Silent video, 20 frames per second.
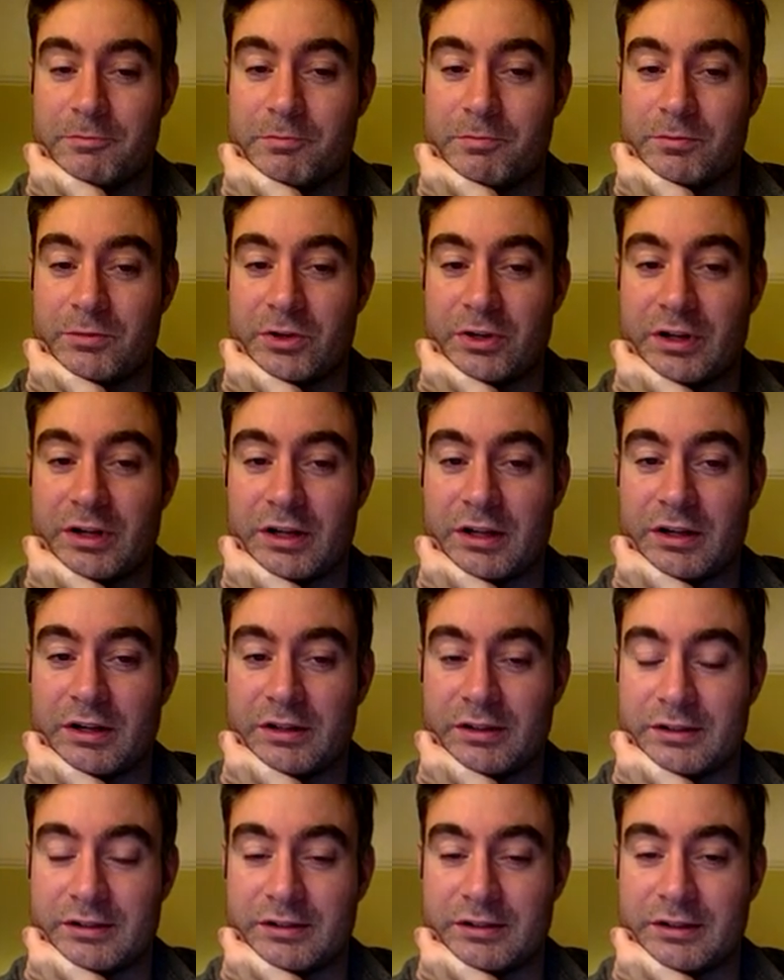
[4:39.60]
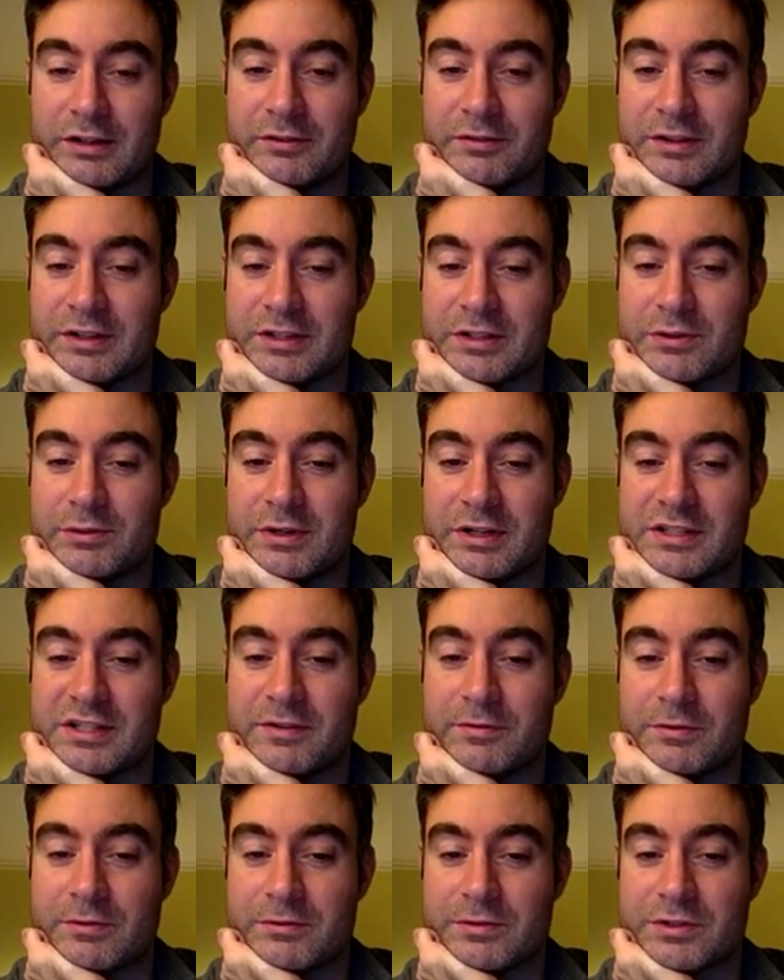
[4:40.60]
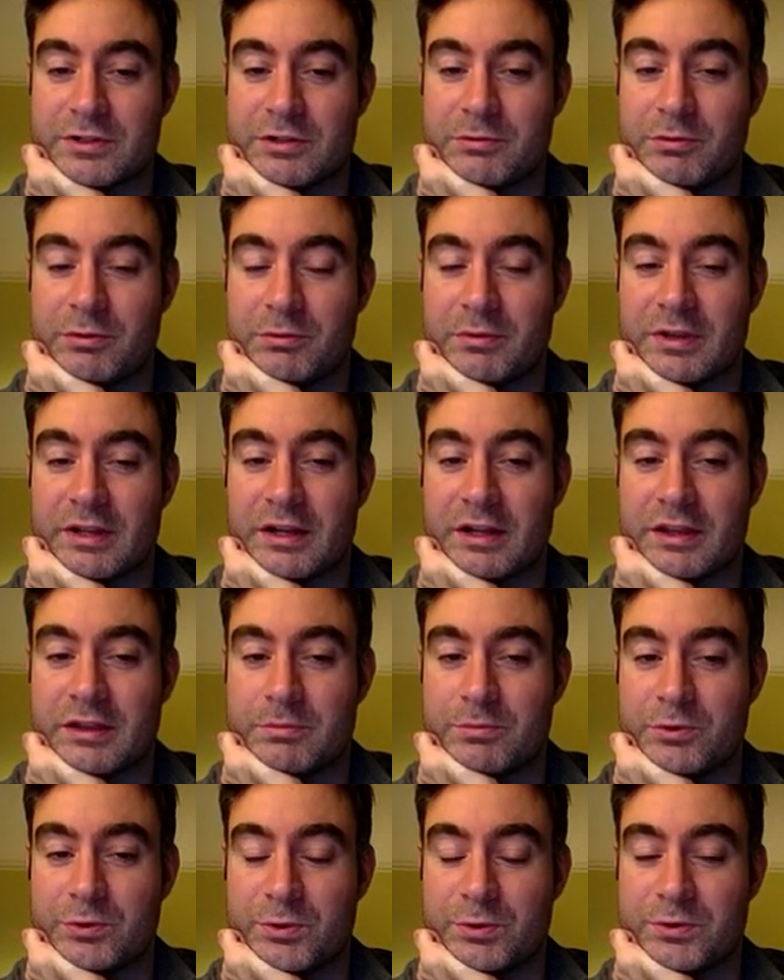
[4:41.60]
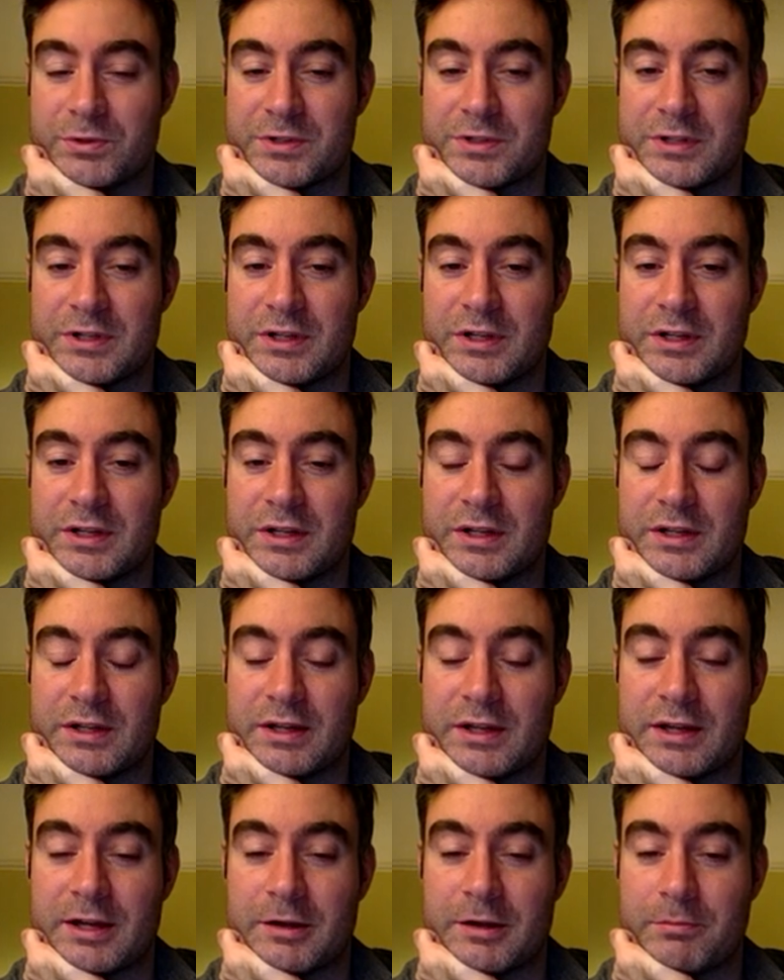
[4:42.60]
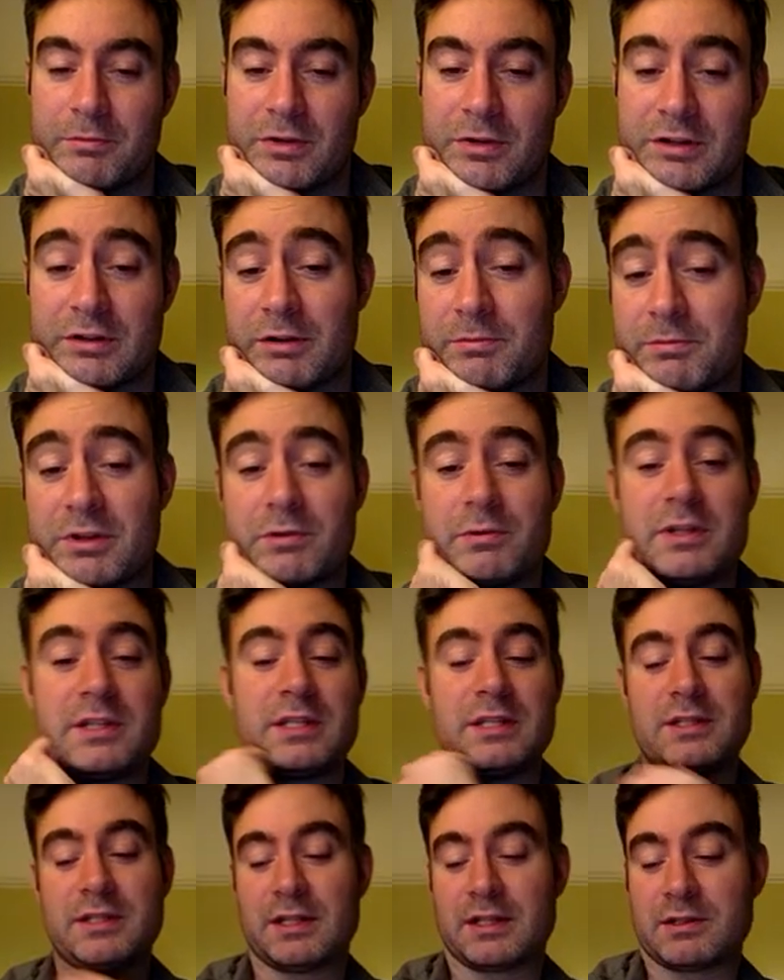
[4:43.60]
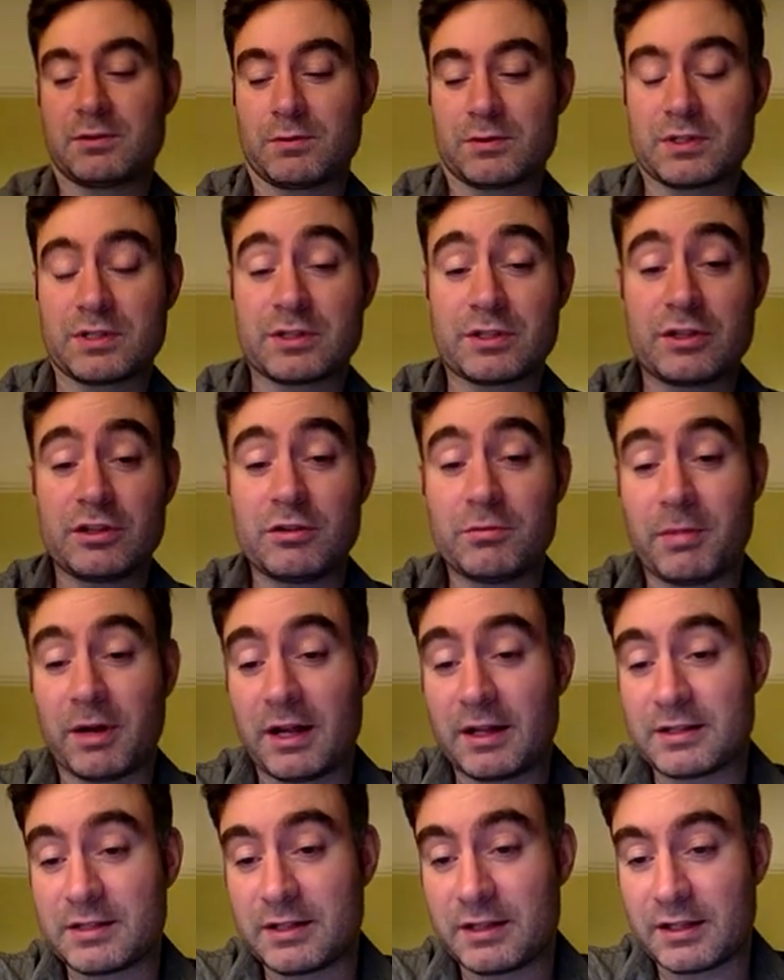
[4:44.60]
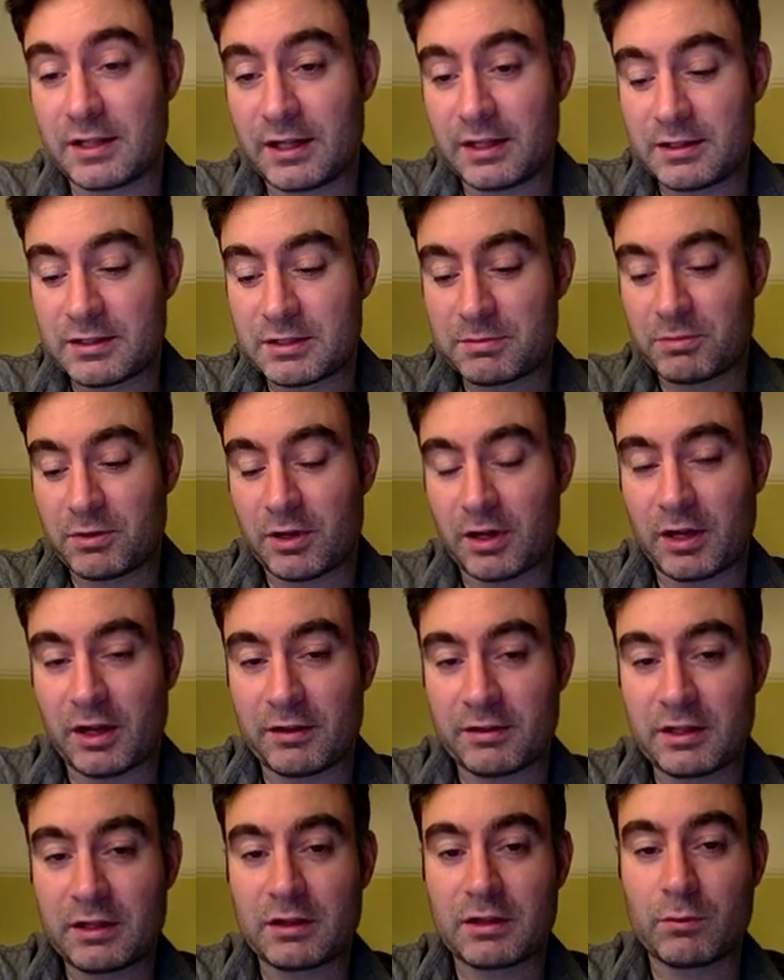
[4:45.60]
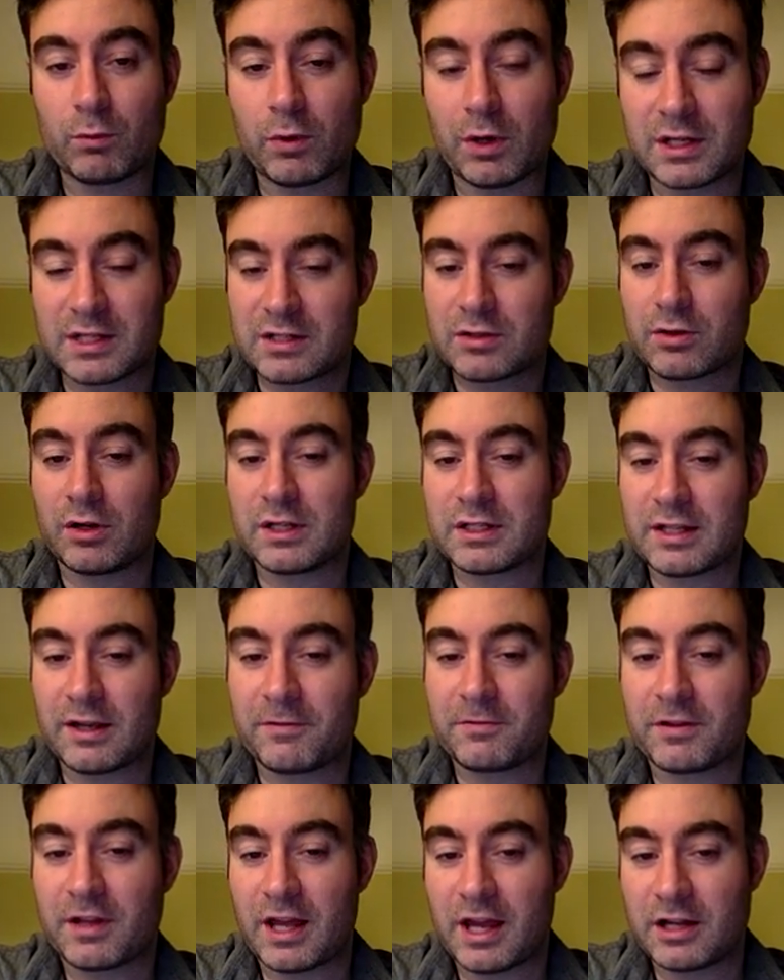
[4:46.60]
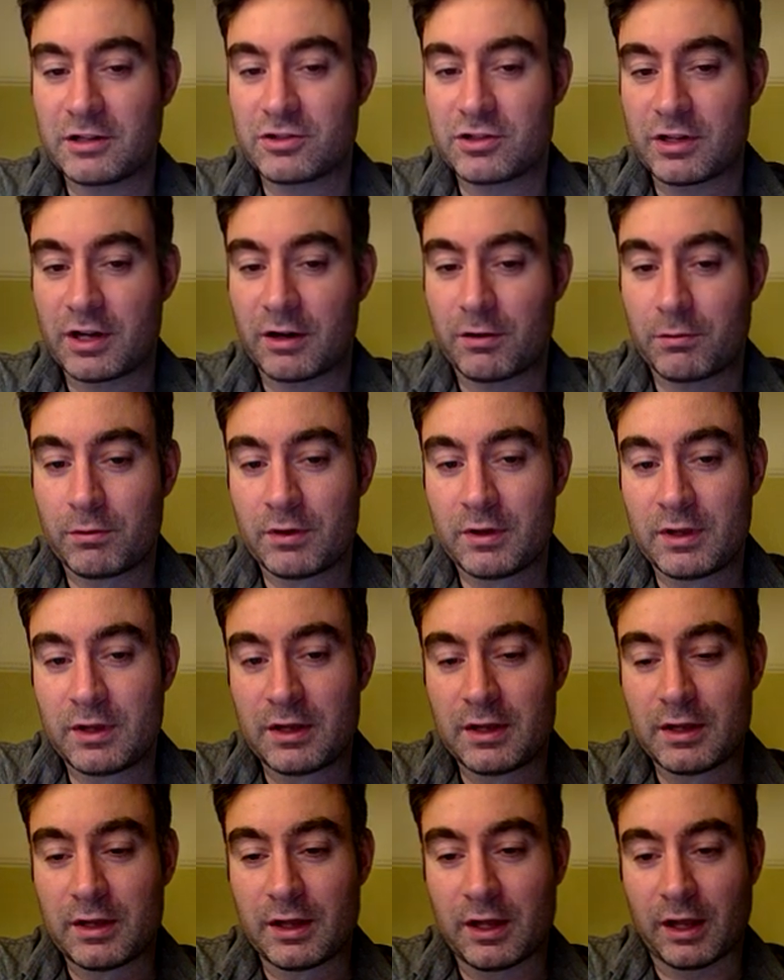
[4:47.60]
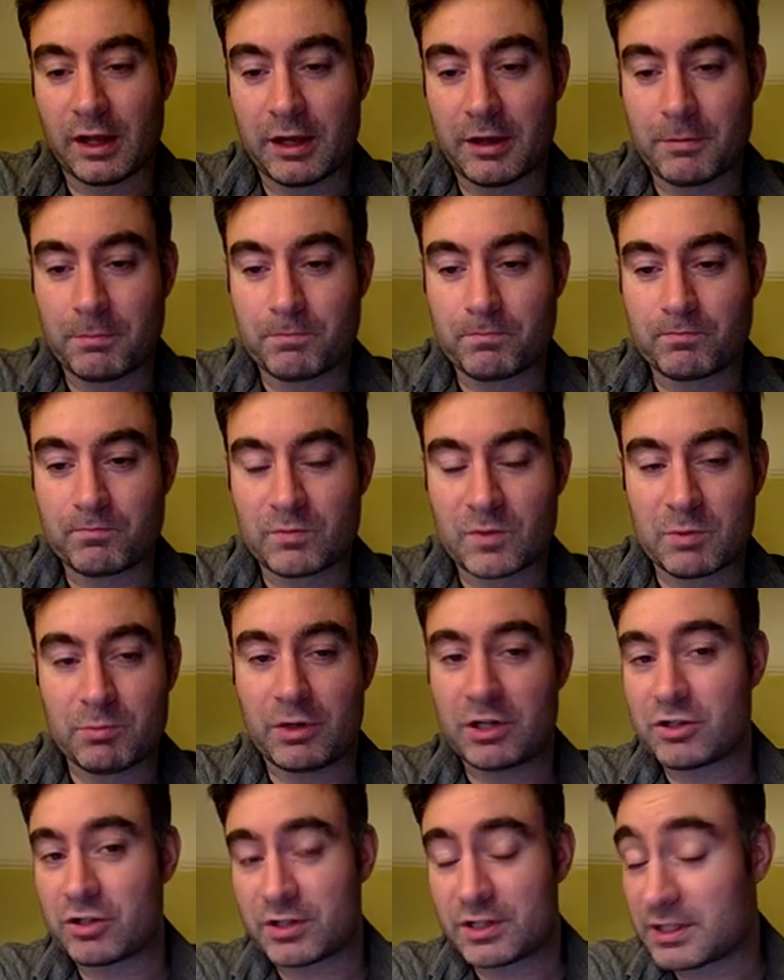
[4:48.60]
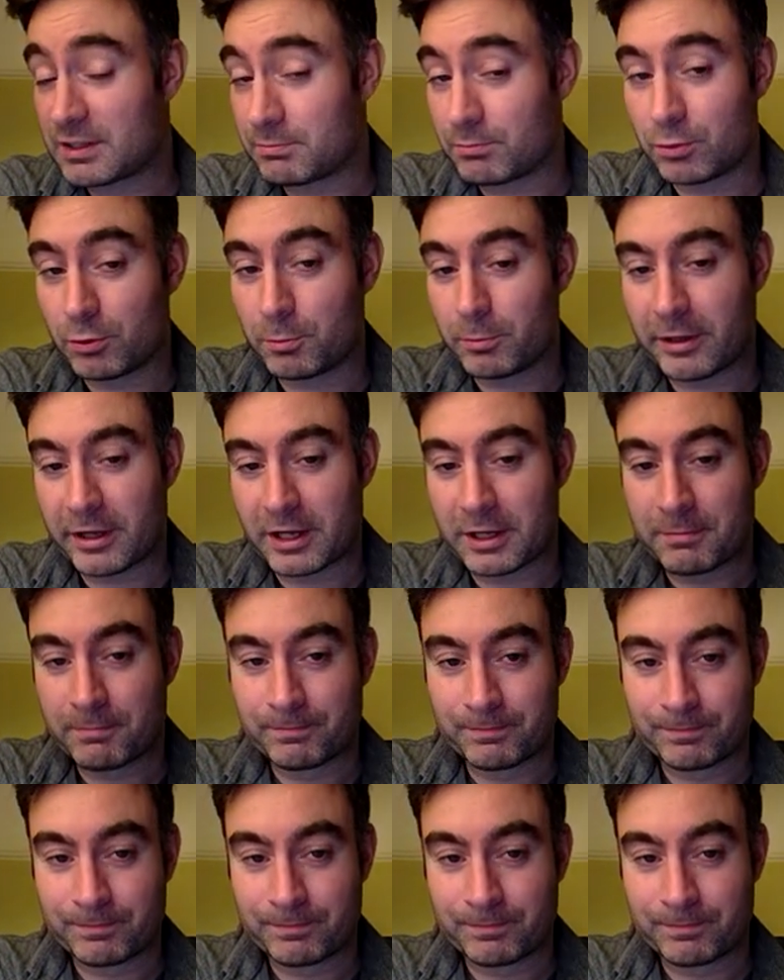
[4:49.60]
but I think it's quite difficult to come up with that at the board. I mean, queen c6 wasn't too bad in the end, but I think that white's got a definite edge now, by just simple play.